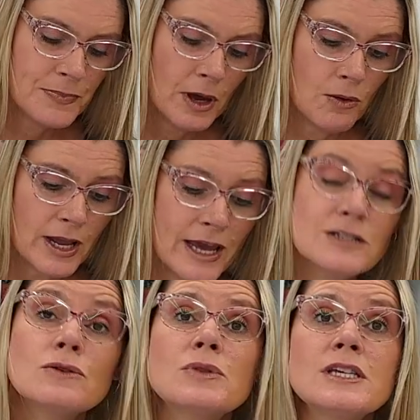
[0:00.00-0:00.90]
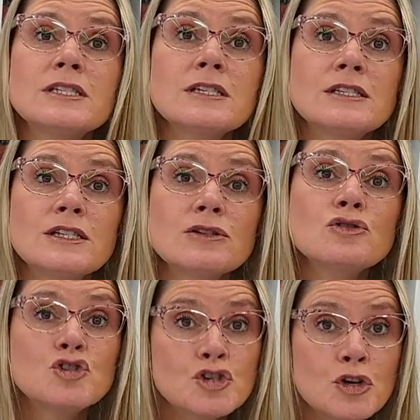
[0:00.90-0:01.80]
Okay, so this is still
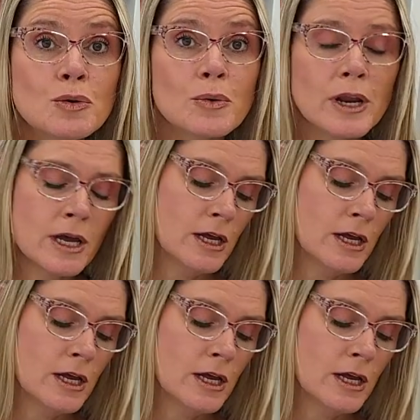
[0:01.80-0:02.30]
June.